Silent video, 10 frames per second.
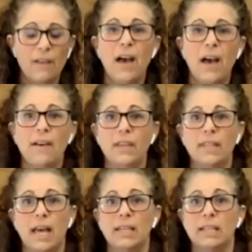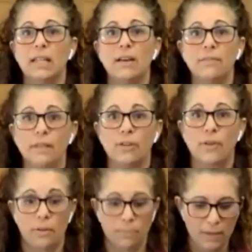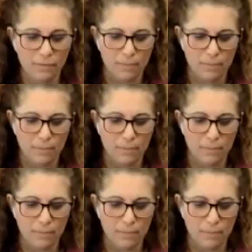of having that lovely ground beef